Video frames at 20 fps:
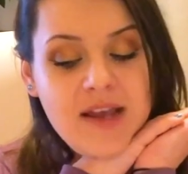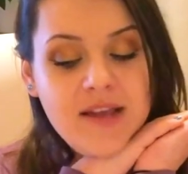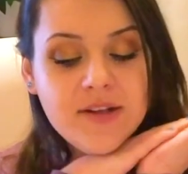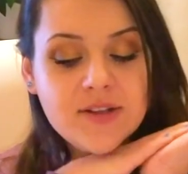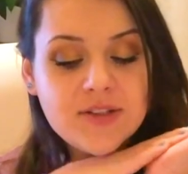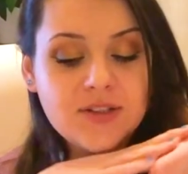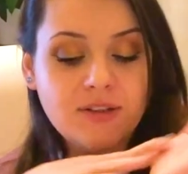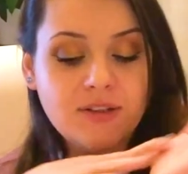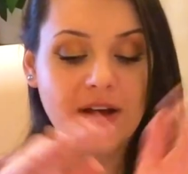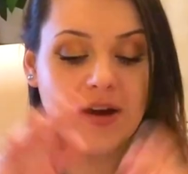
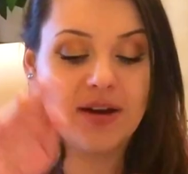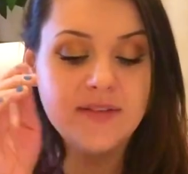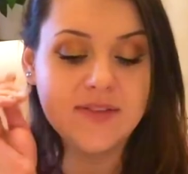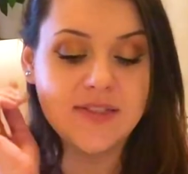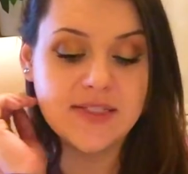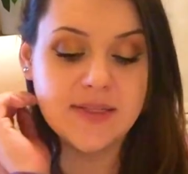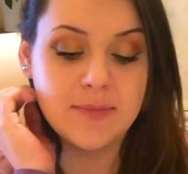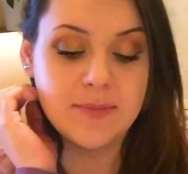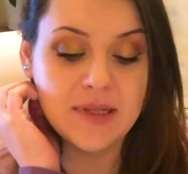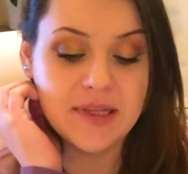there's a lot of
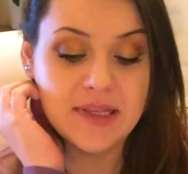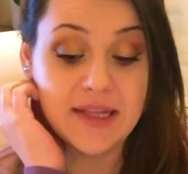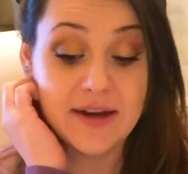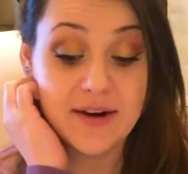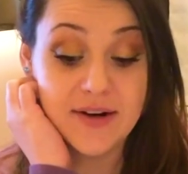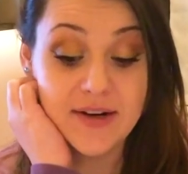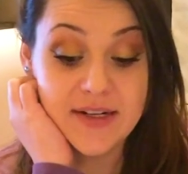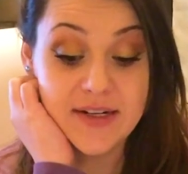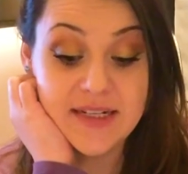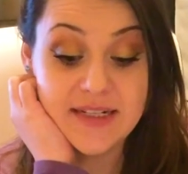
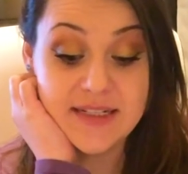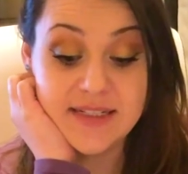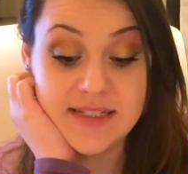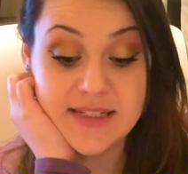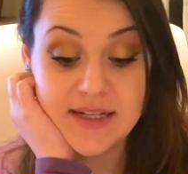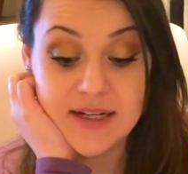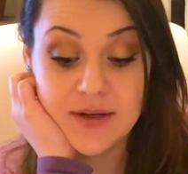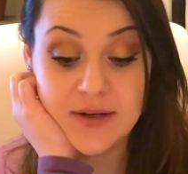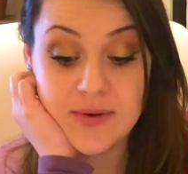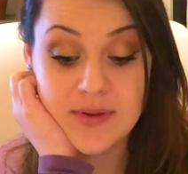similarities
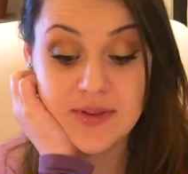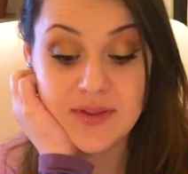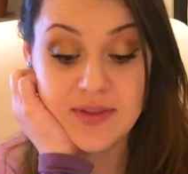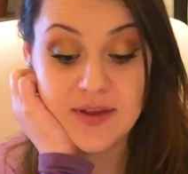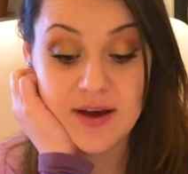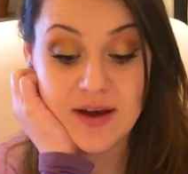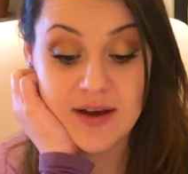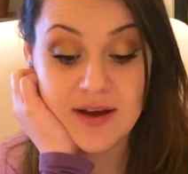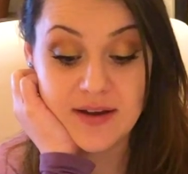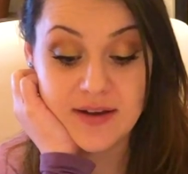here with
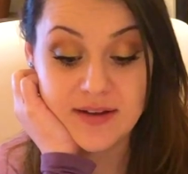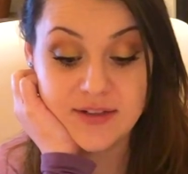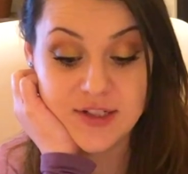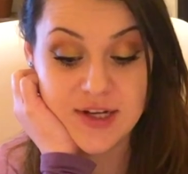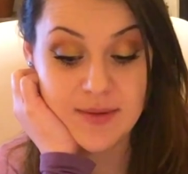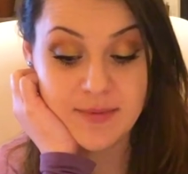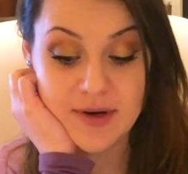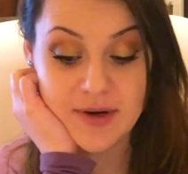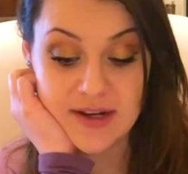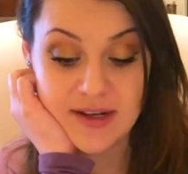
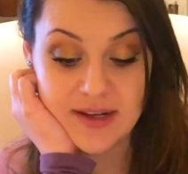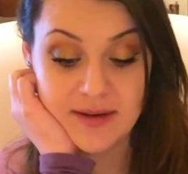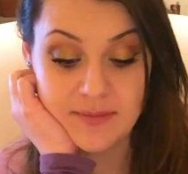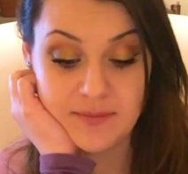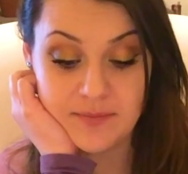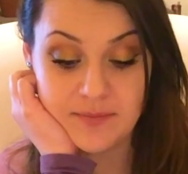Gemini.